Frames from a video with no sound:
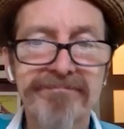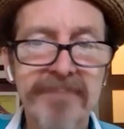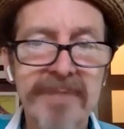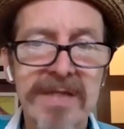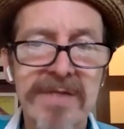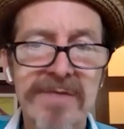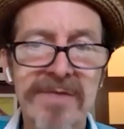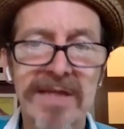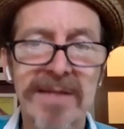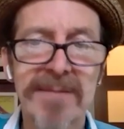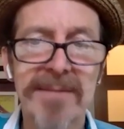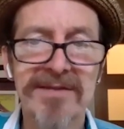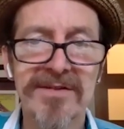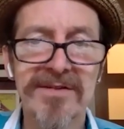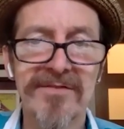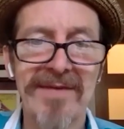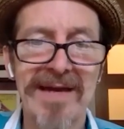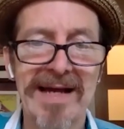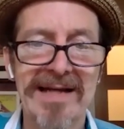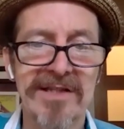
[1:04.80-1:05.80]
you think about
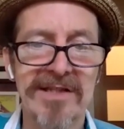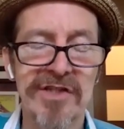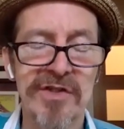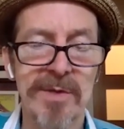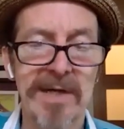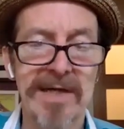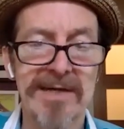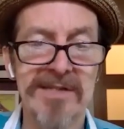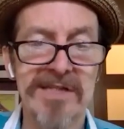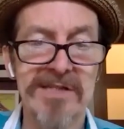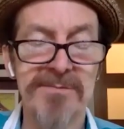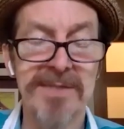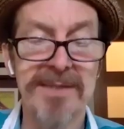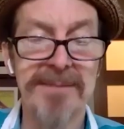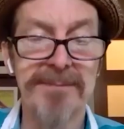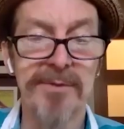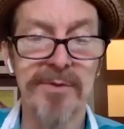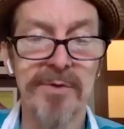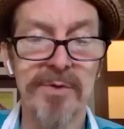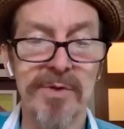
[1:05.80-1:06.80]
the fact that you had these
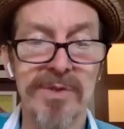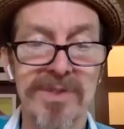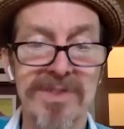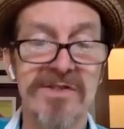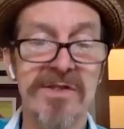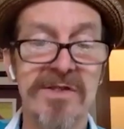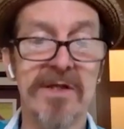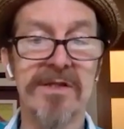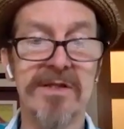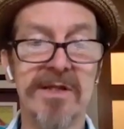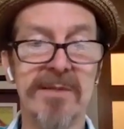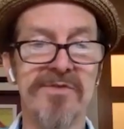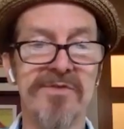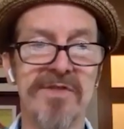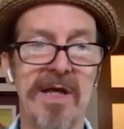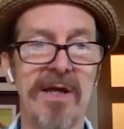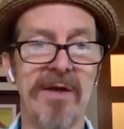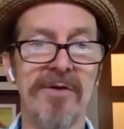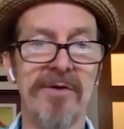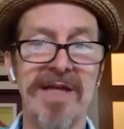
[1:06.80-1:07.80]
people who considered
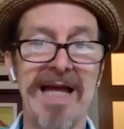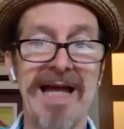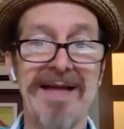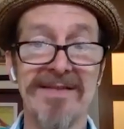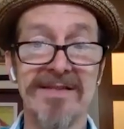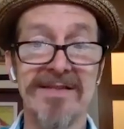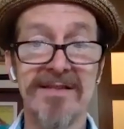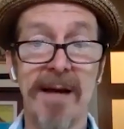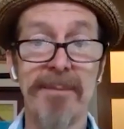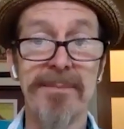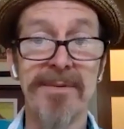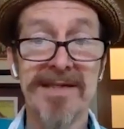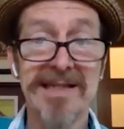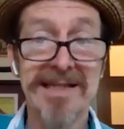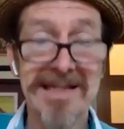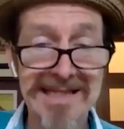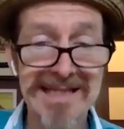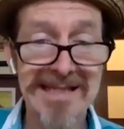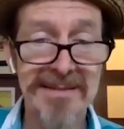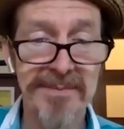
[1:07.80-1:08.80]
themselves at the top of the
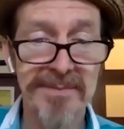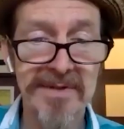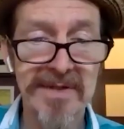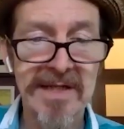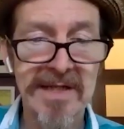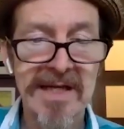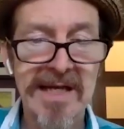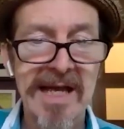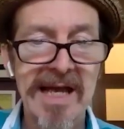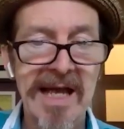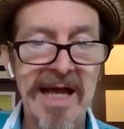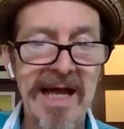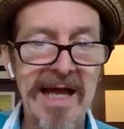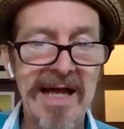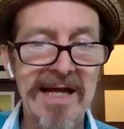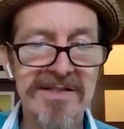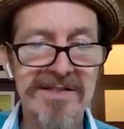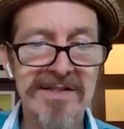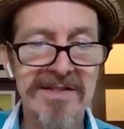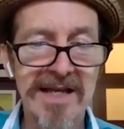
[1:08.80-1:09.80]
heap.
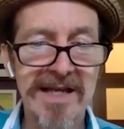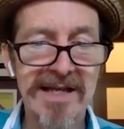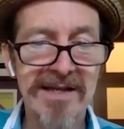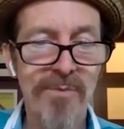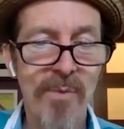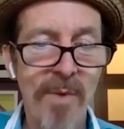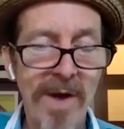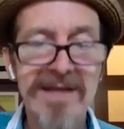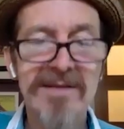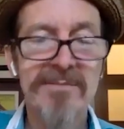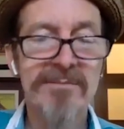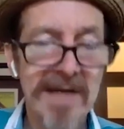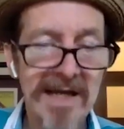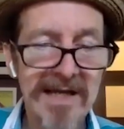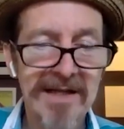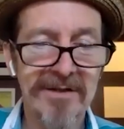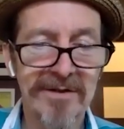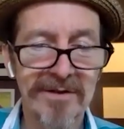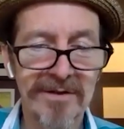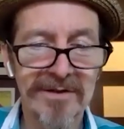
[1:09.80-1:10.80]
As a white
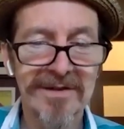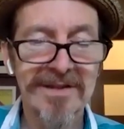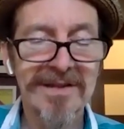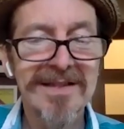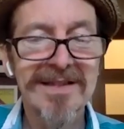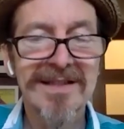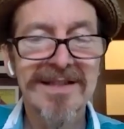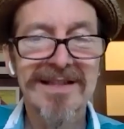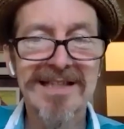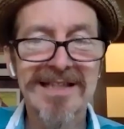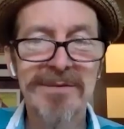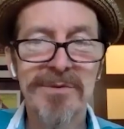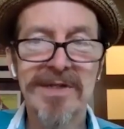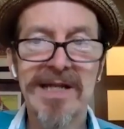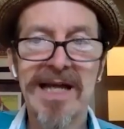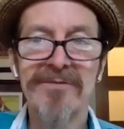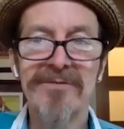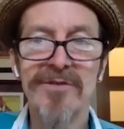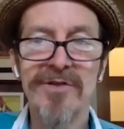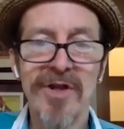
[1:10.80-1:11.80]
male, he would
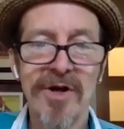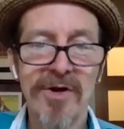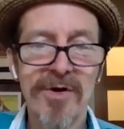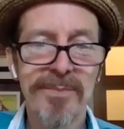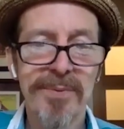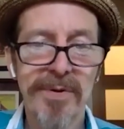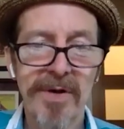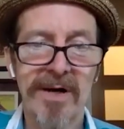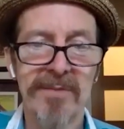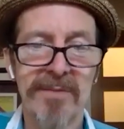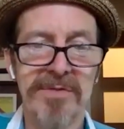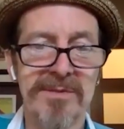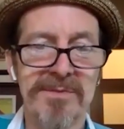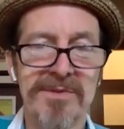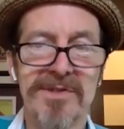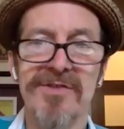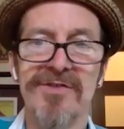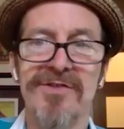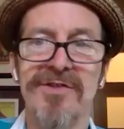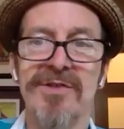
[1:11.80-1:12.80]
mm-hmm. have no problem
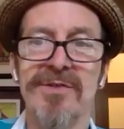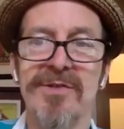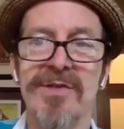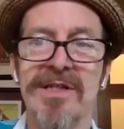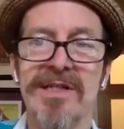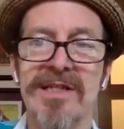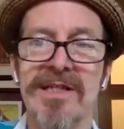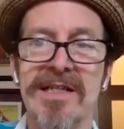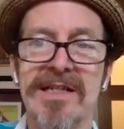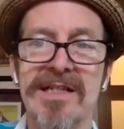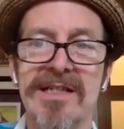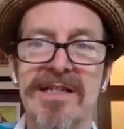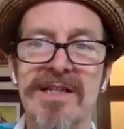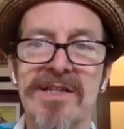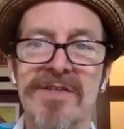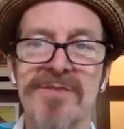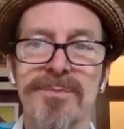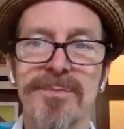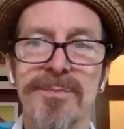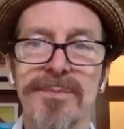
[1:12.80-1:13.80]
considering it
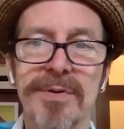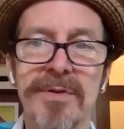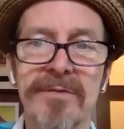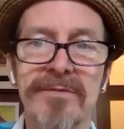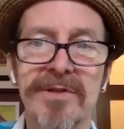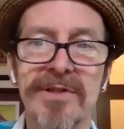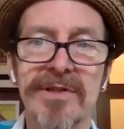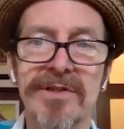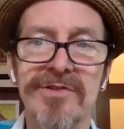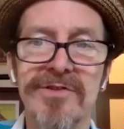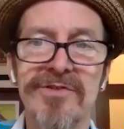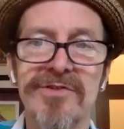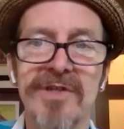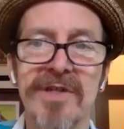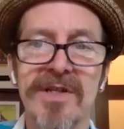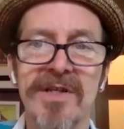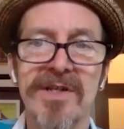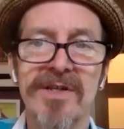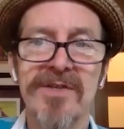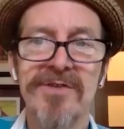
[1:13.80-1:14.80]
his privilege
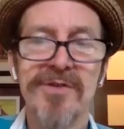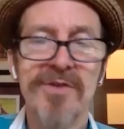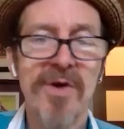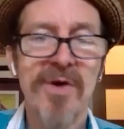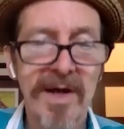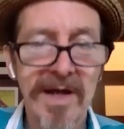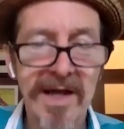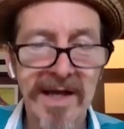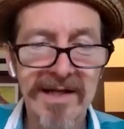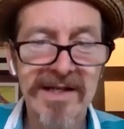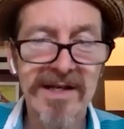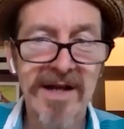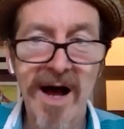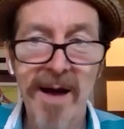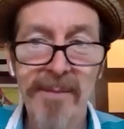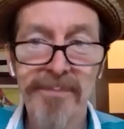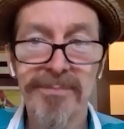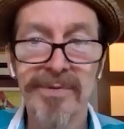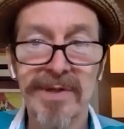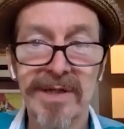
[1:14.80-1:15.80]
to go ahead and
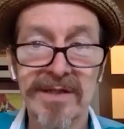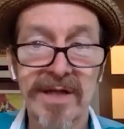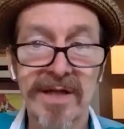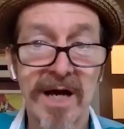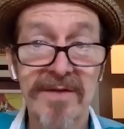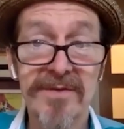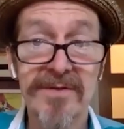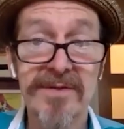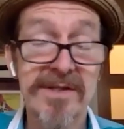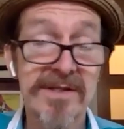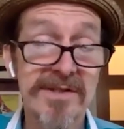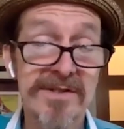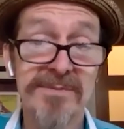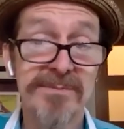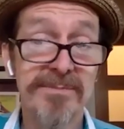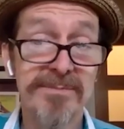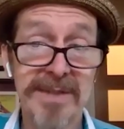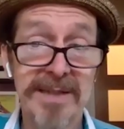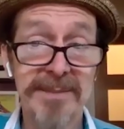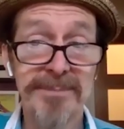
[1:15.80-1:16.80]
operate on these
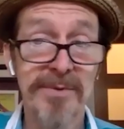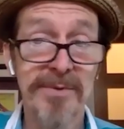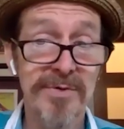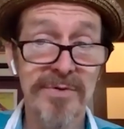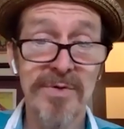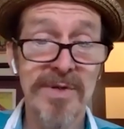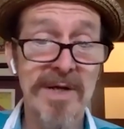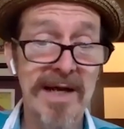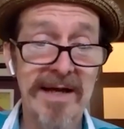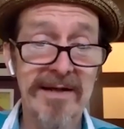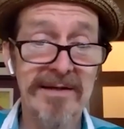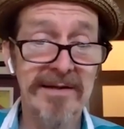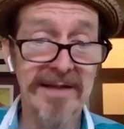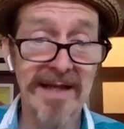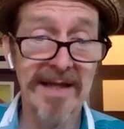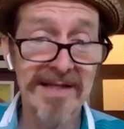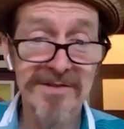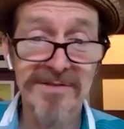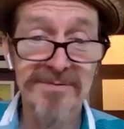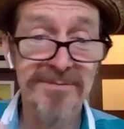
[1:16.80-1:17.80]
people who had
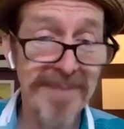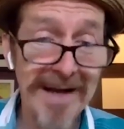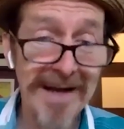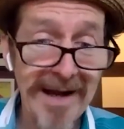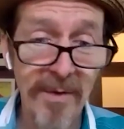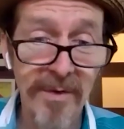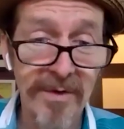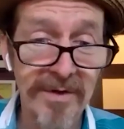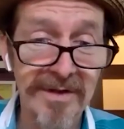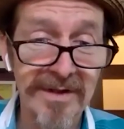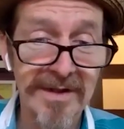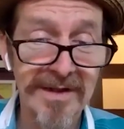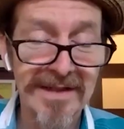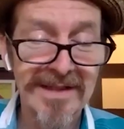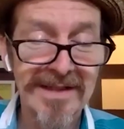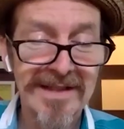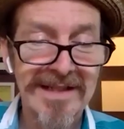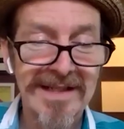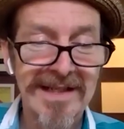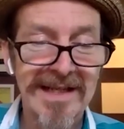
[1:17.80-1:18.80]
less power
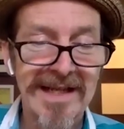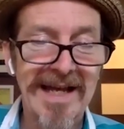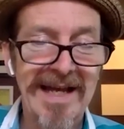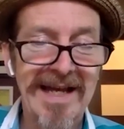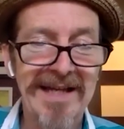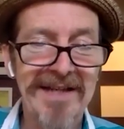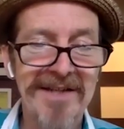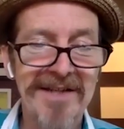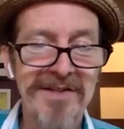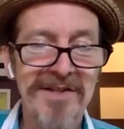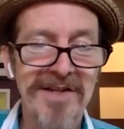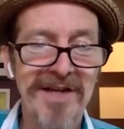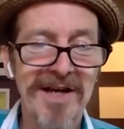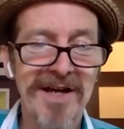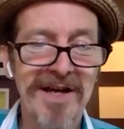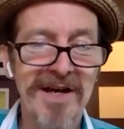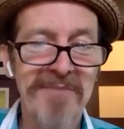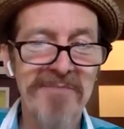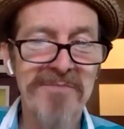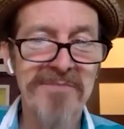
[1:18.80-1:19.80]
and
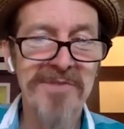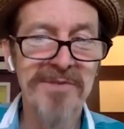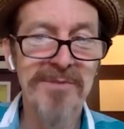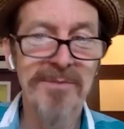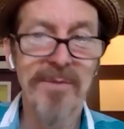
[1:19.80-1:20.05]
um,